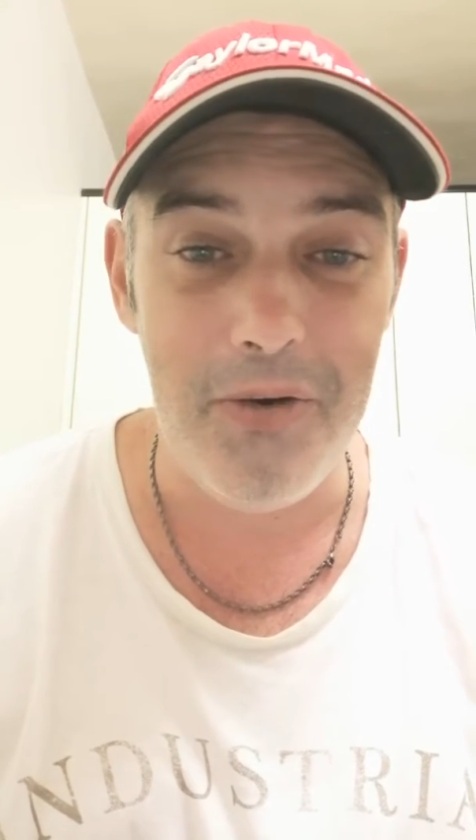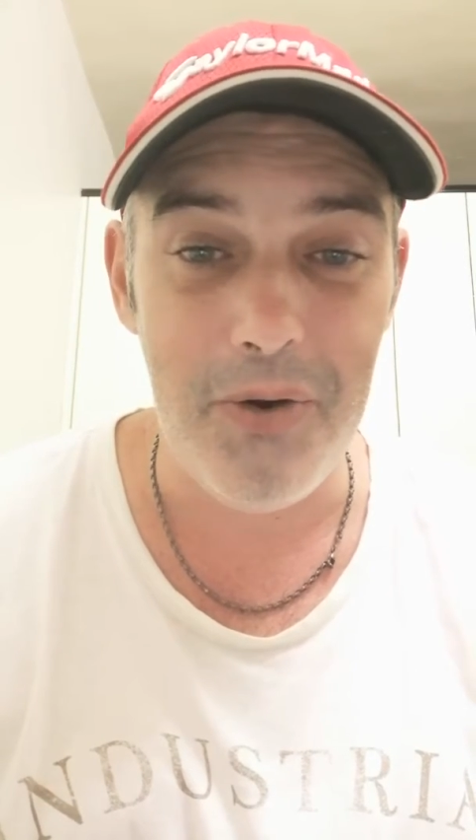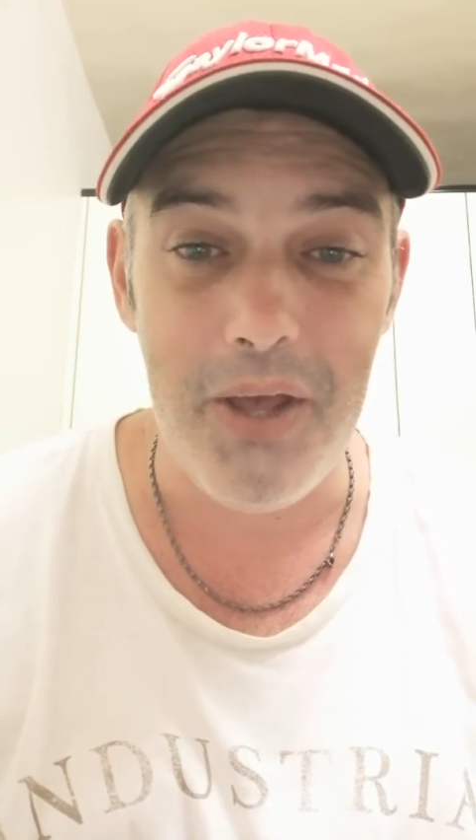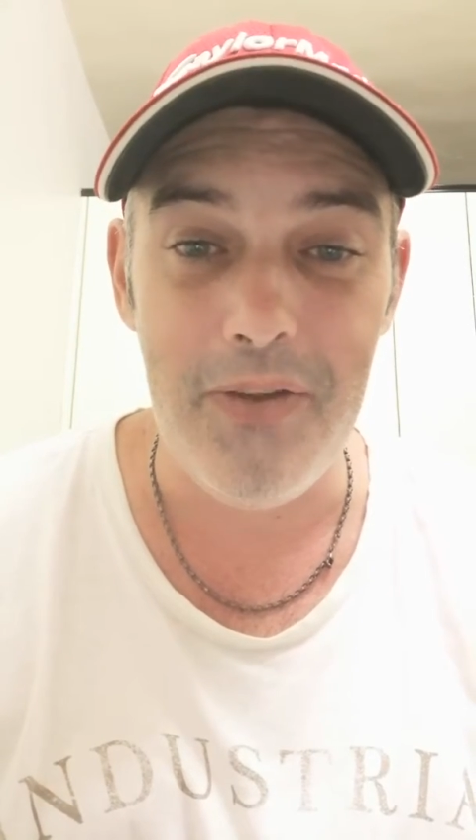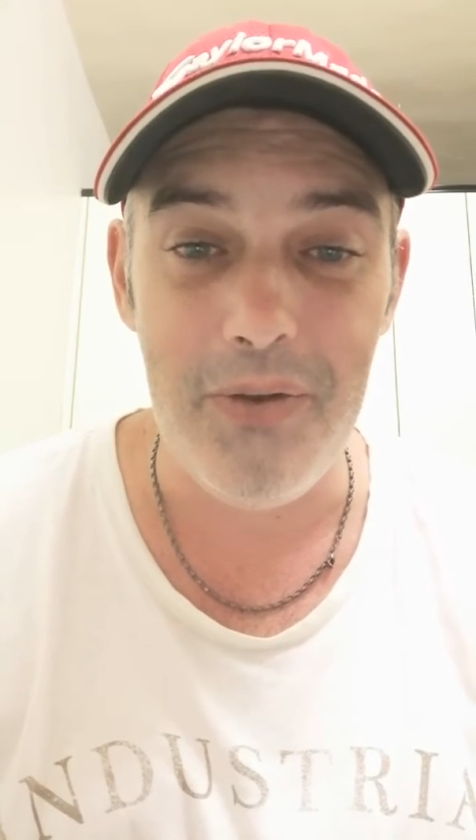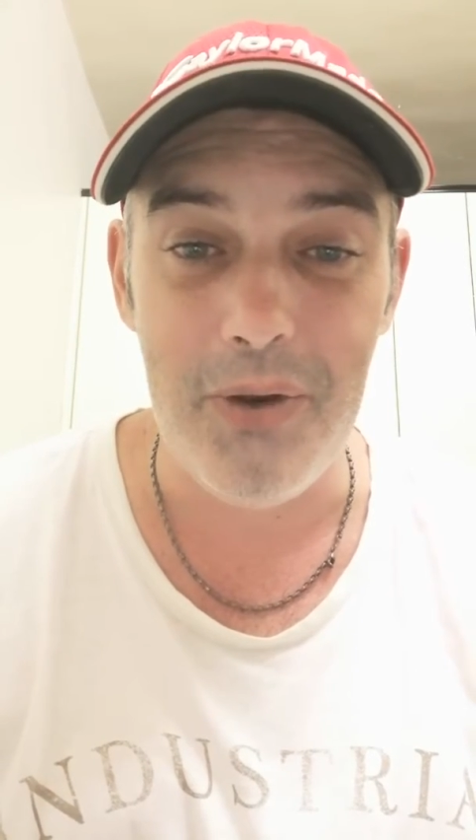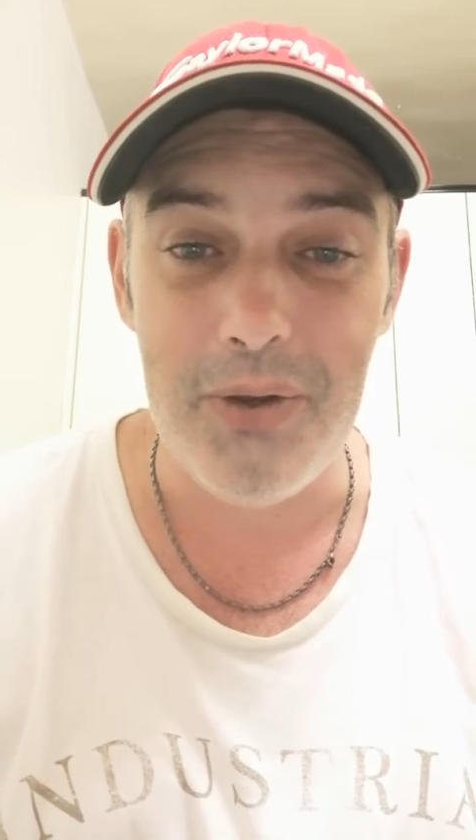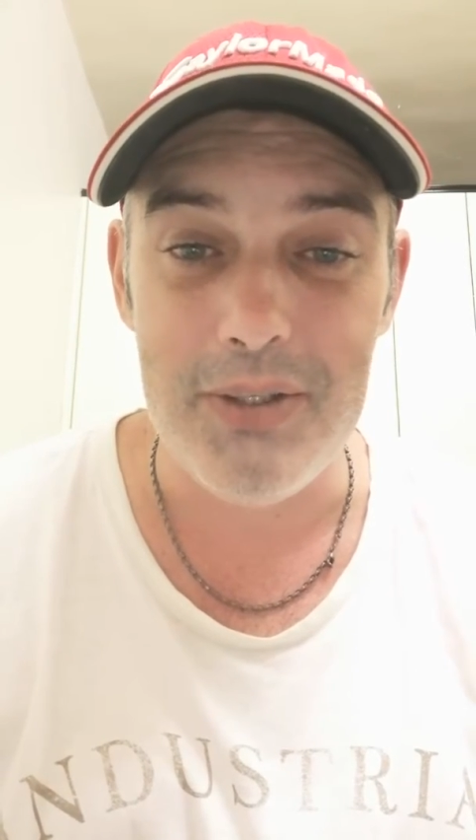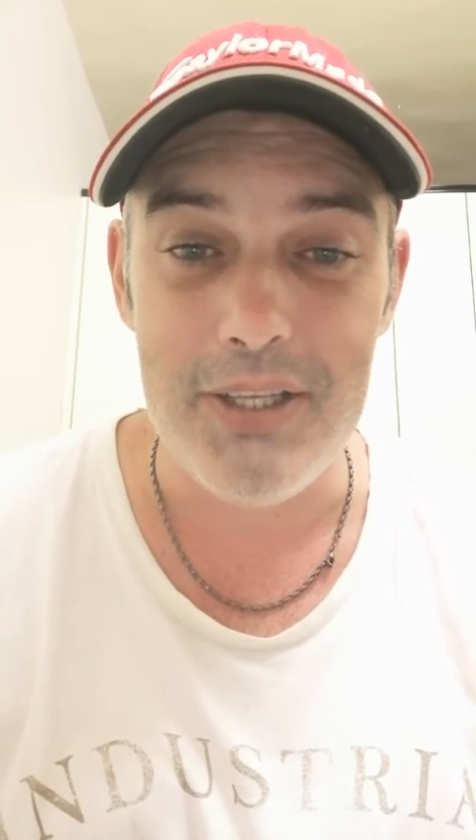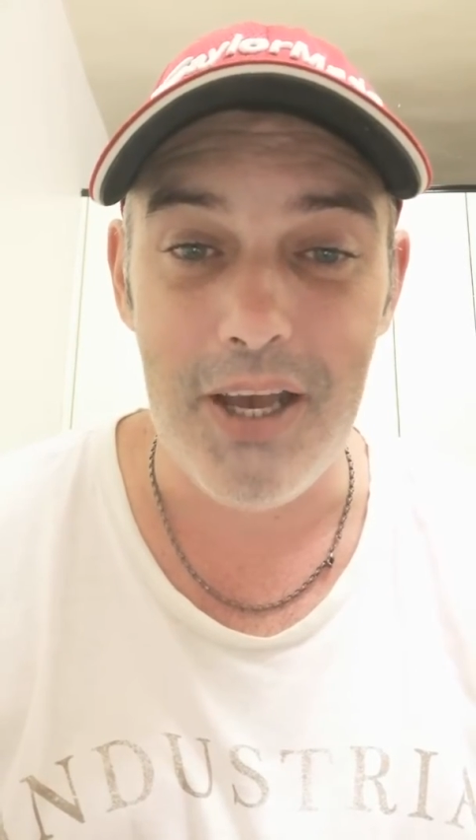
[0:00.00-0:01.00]
all that sort of
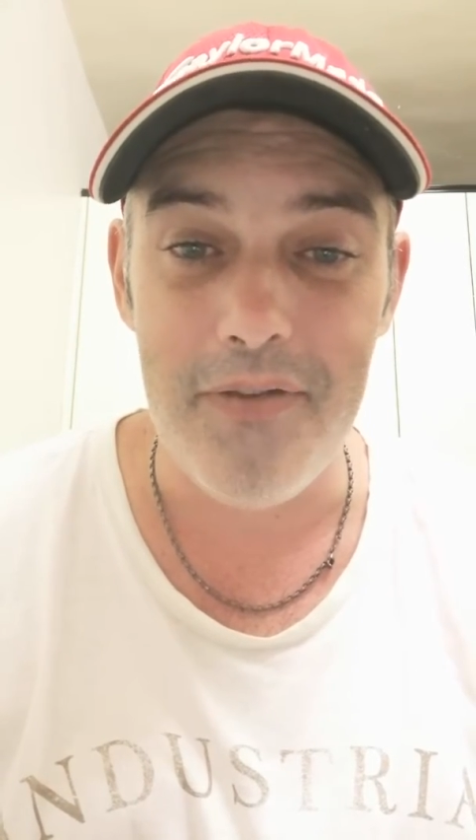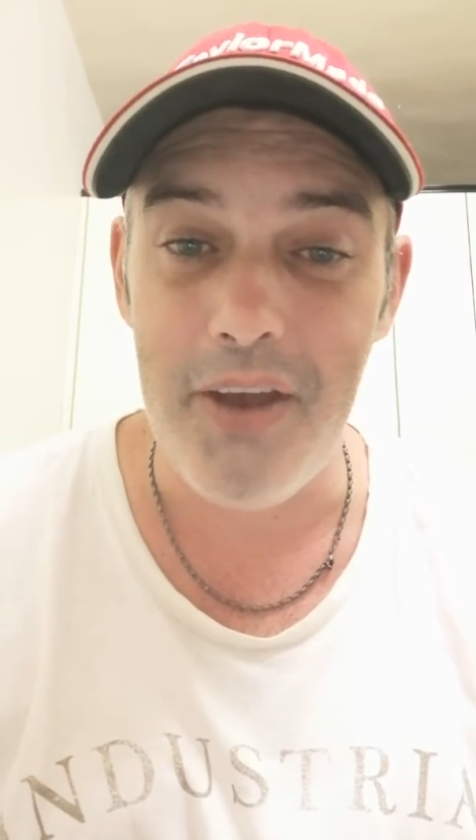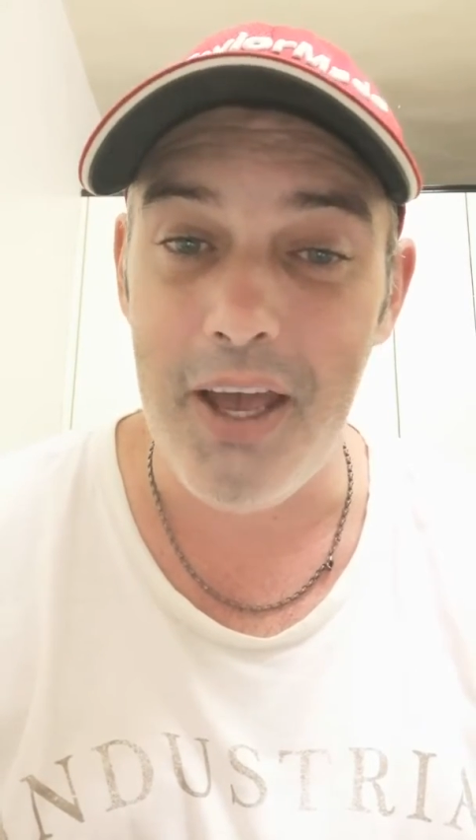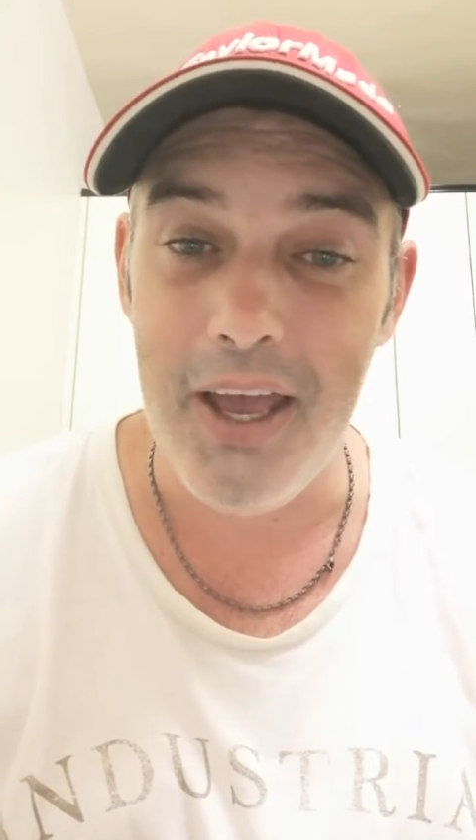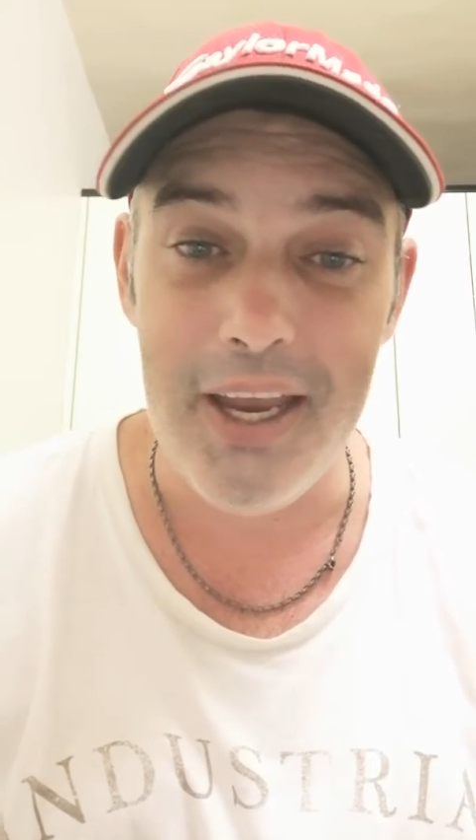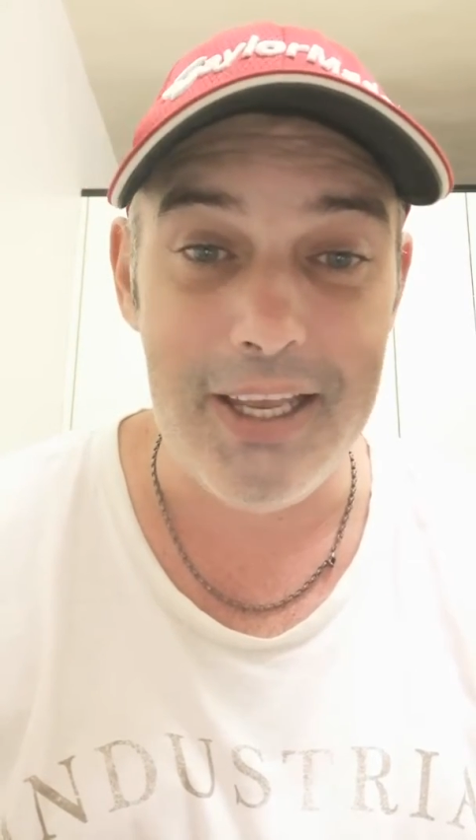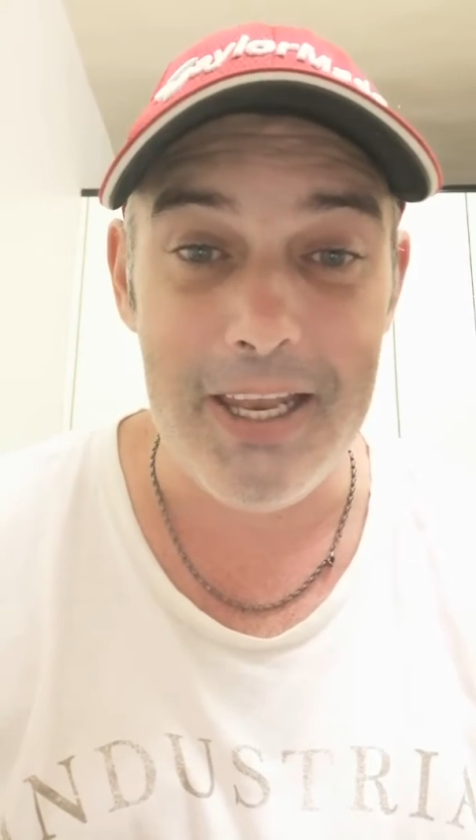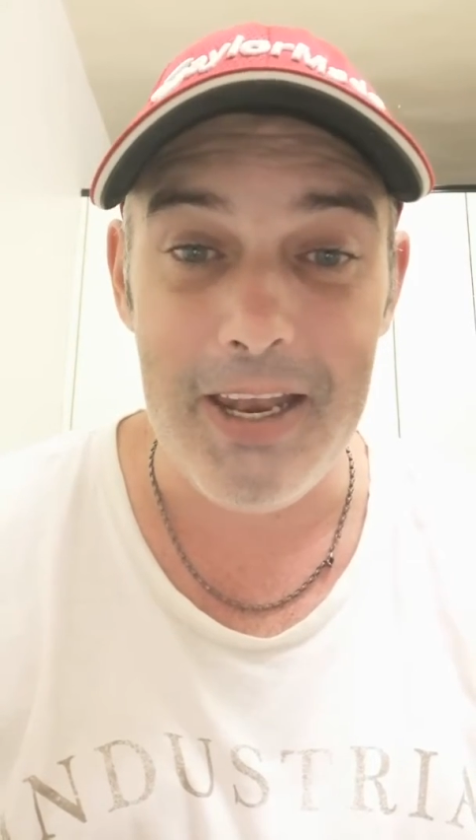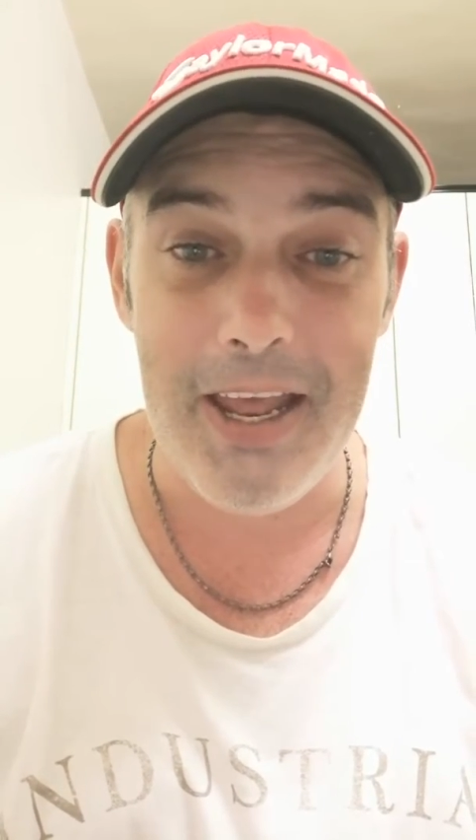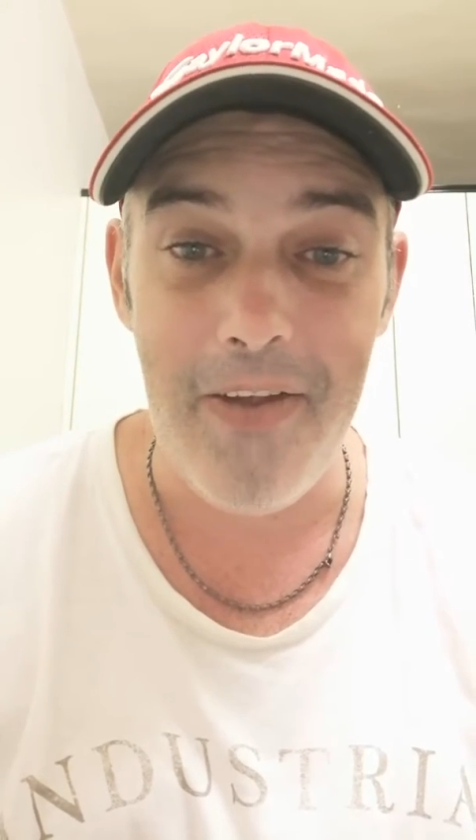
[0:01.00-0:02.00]
good stuff, and
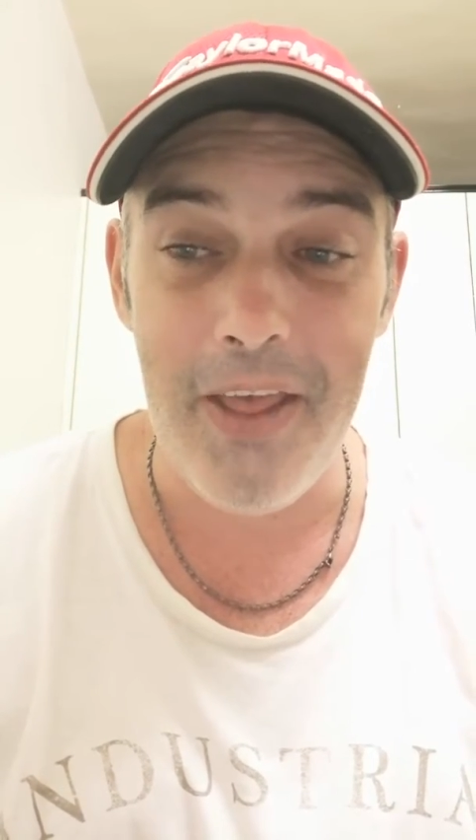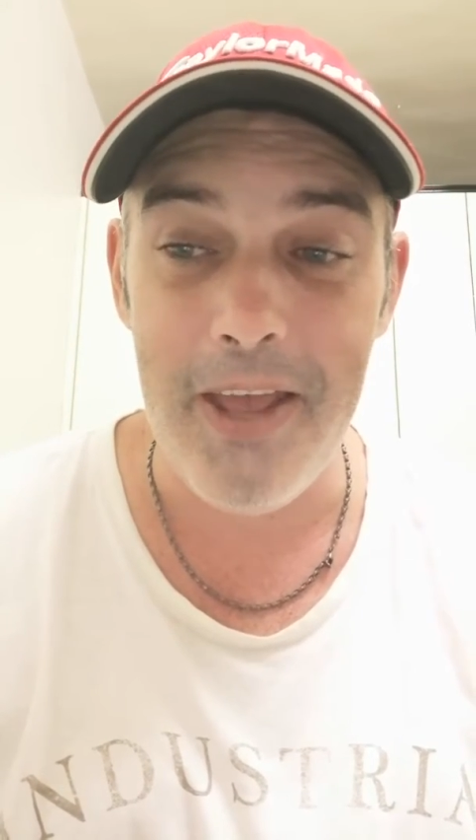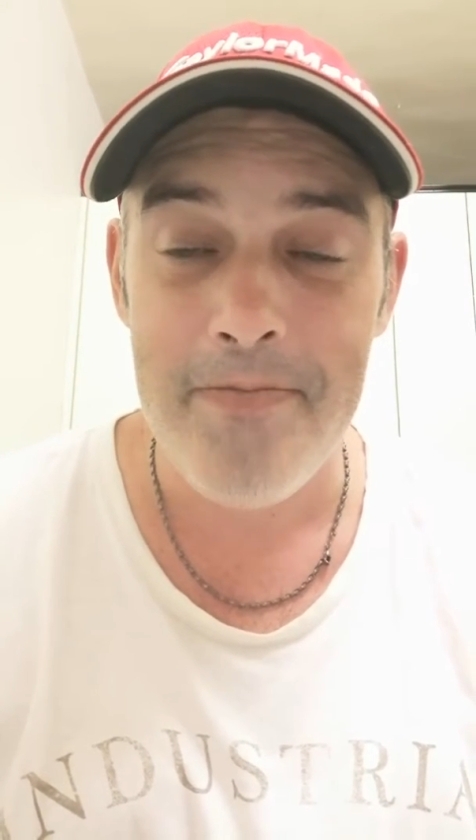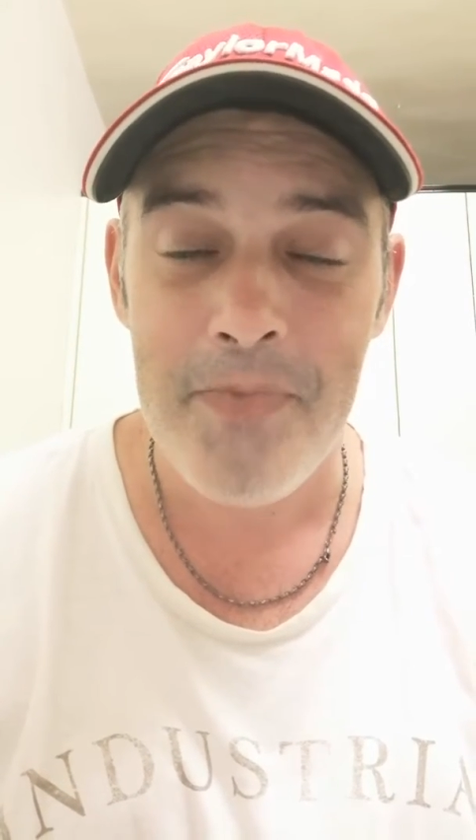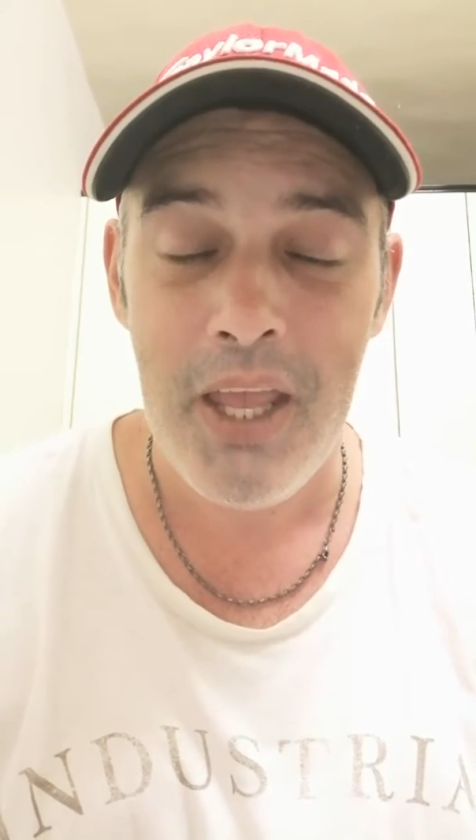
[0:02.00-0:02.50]
get it out there.